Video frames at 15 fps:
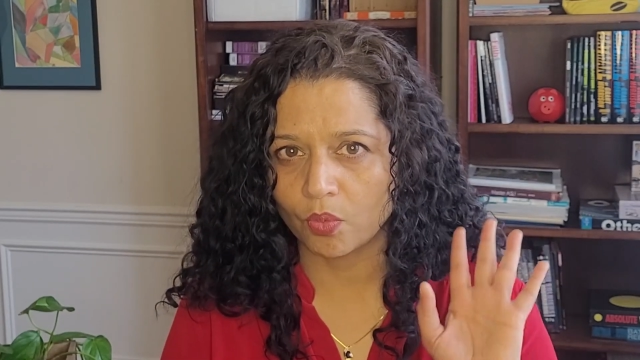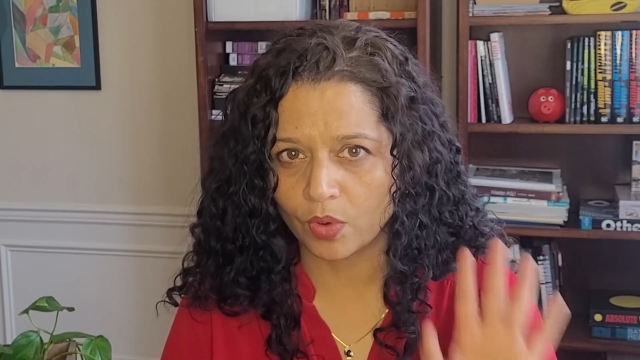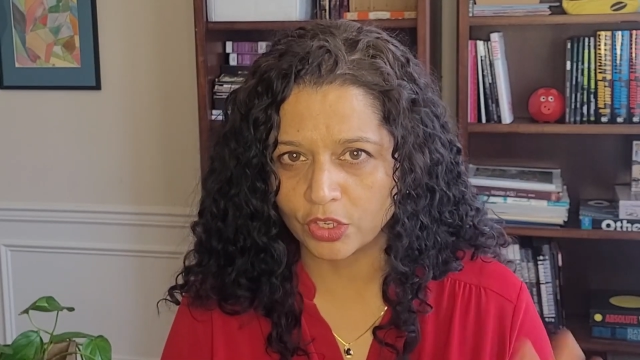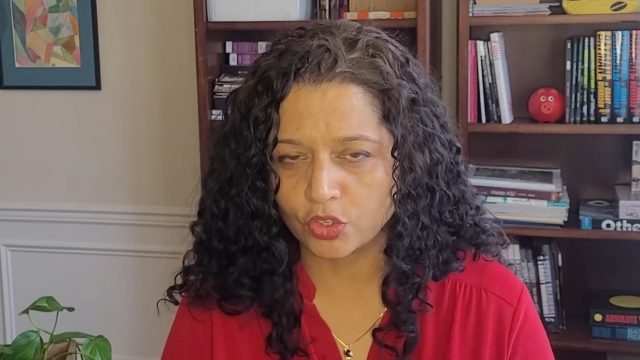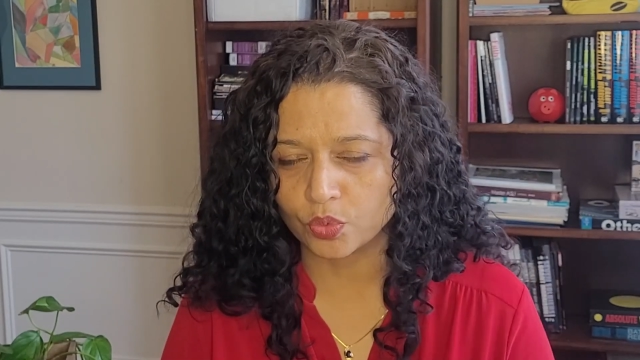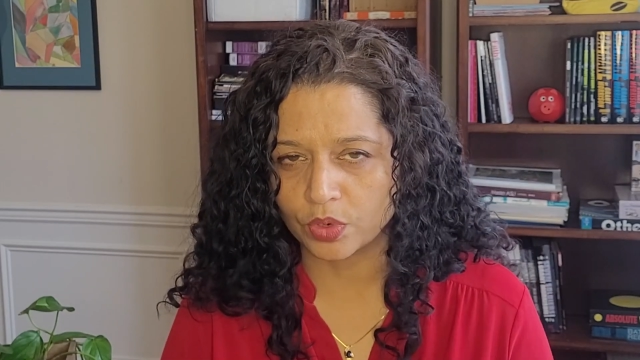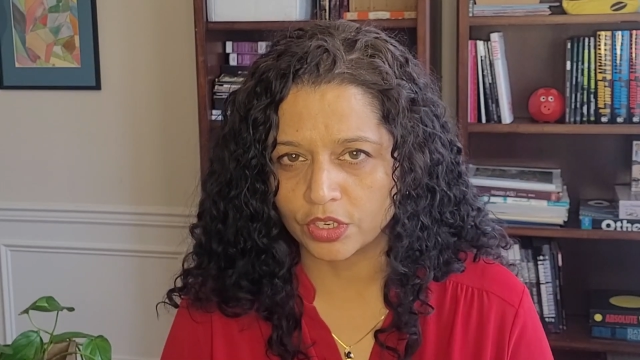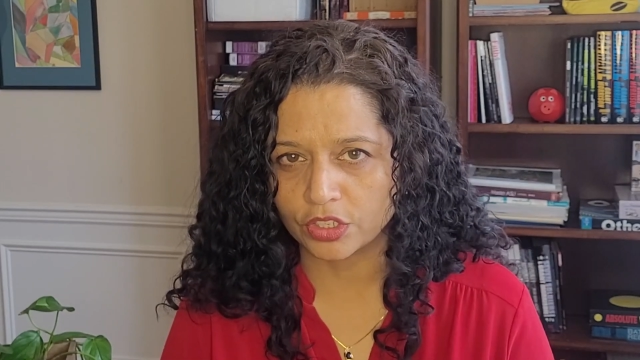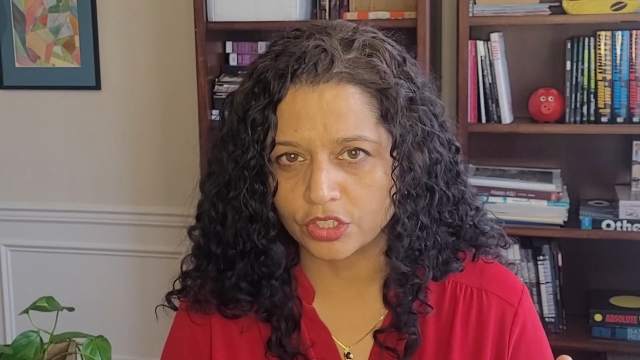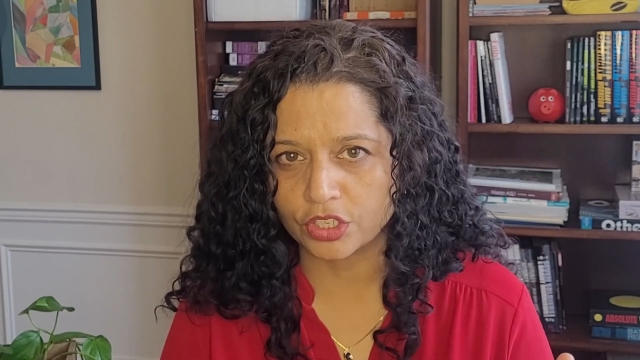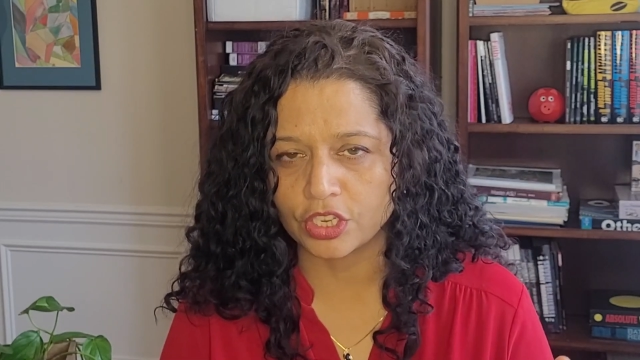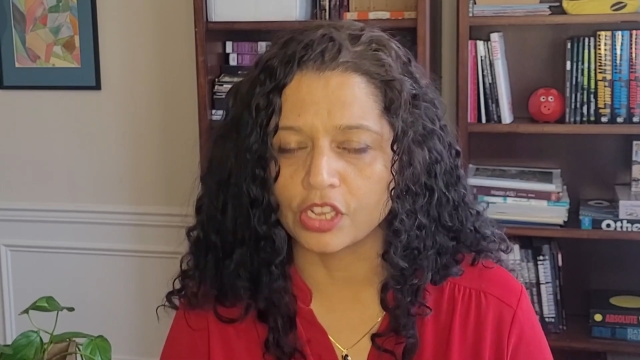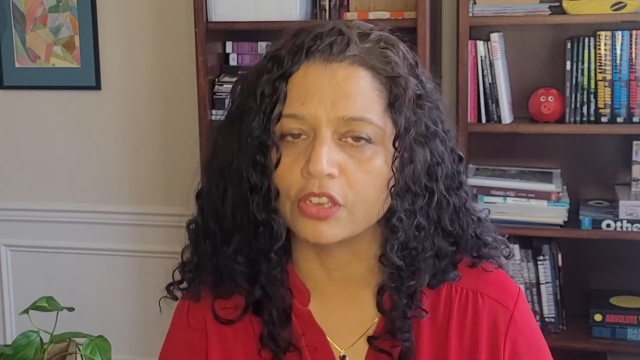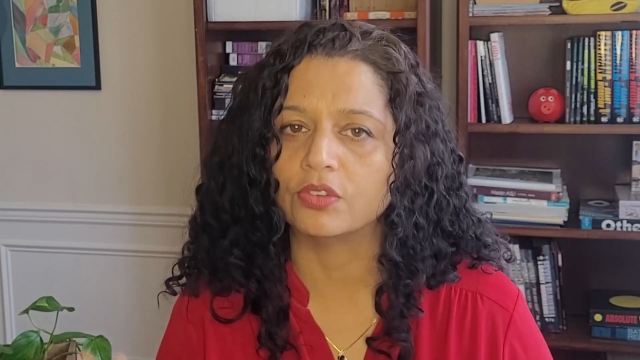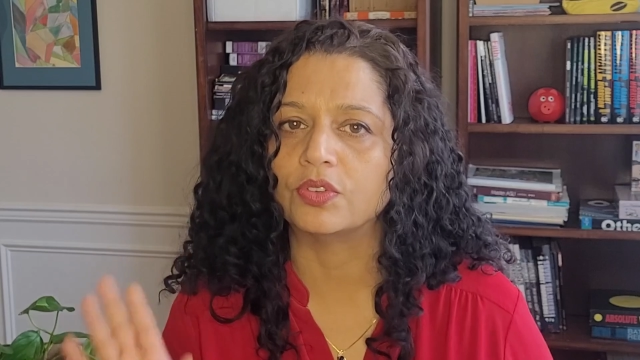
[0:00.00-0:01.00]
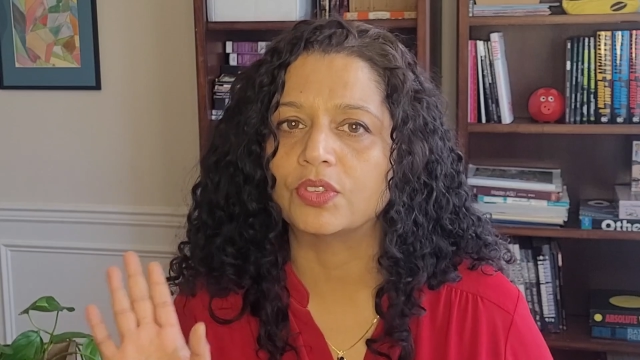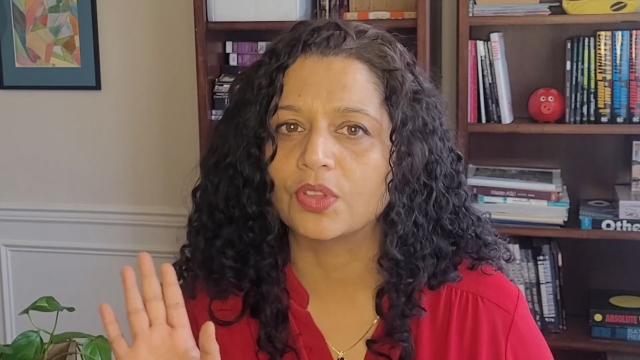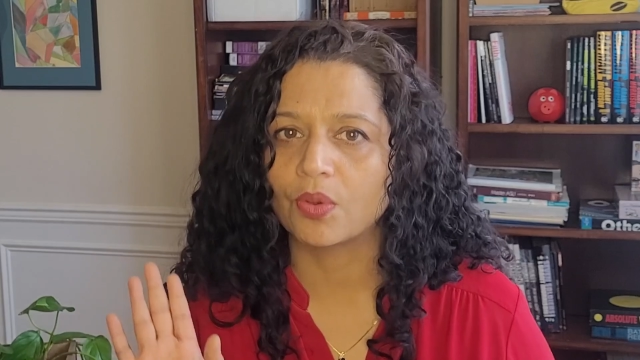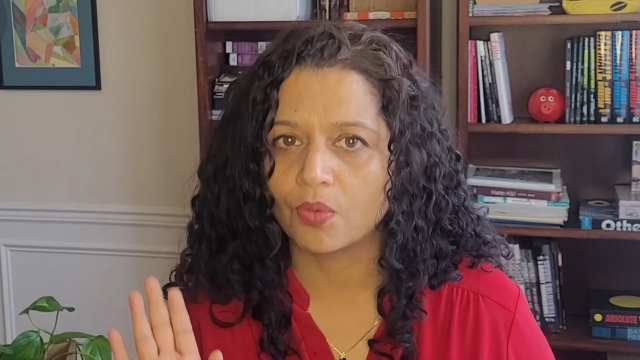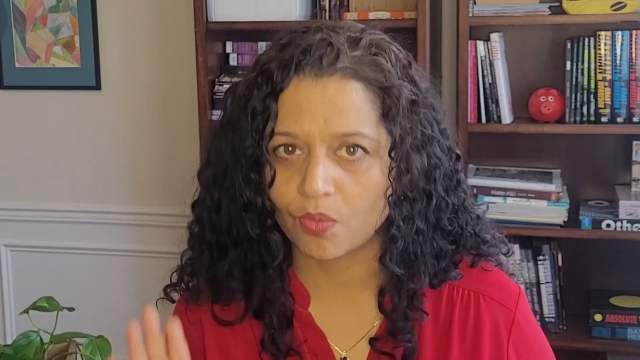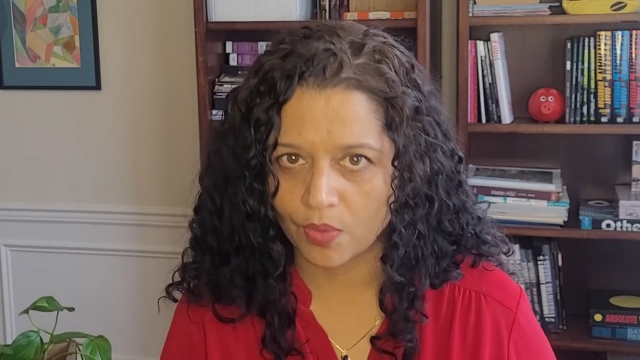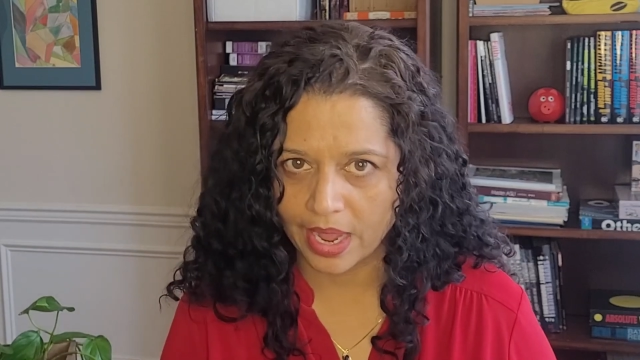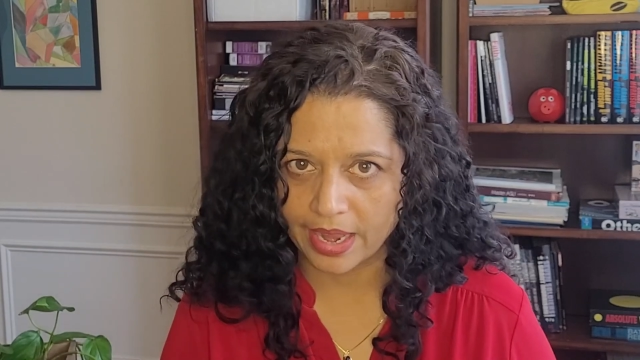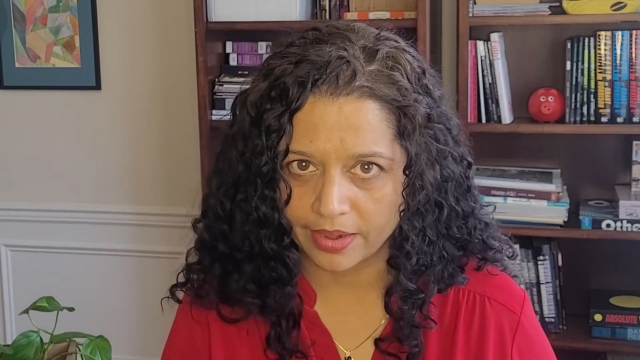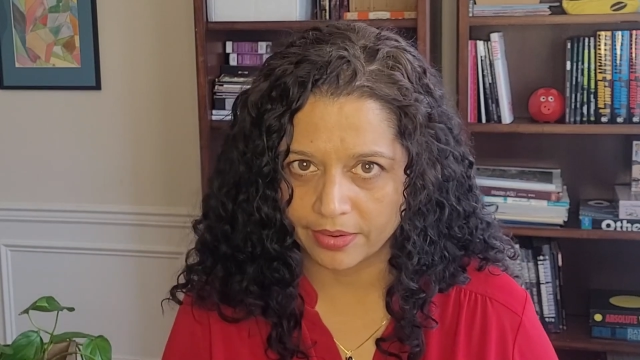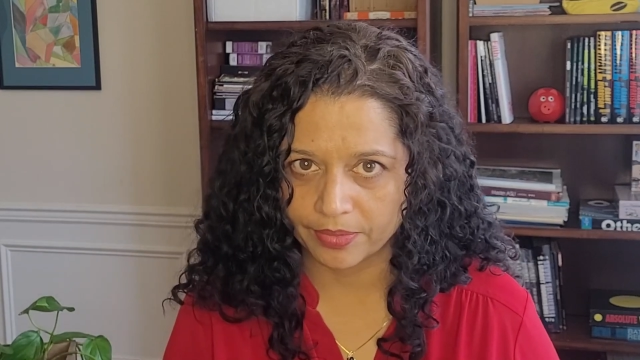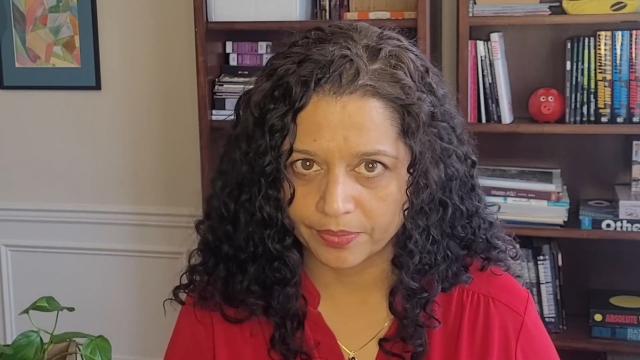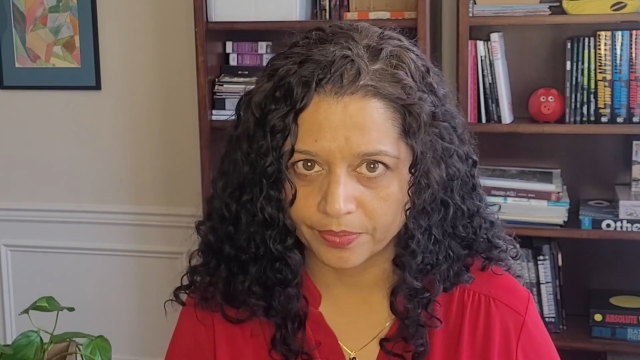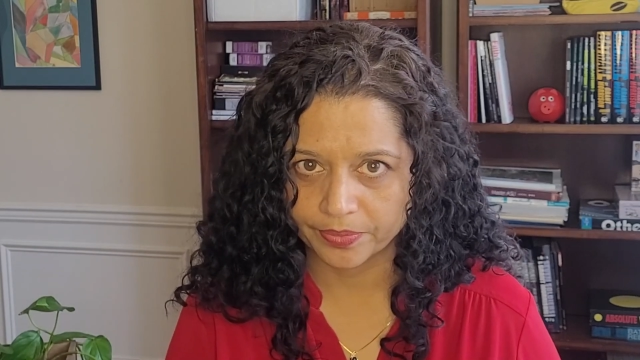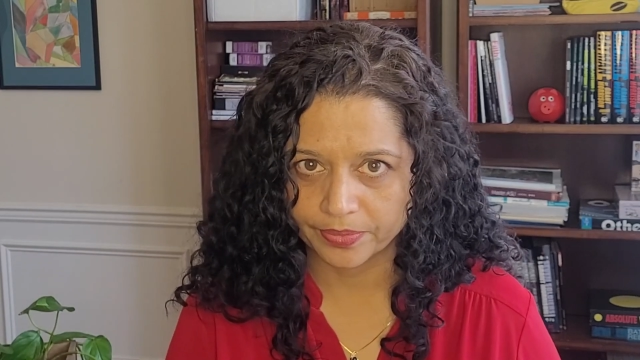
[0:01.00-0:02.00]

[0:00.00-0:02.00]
which word to use when.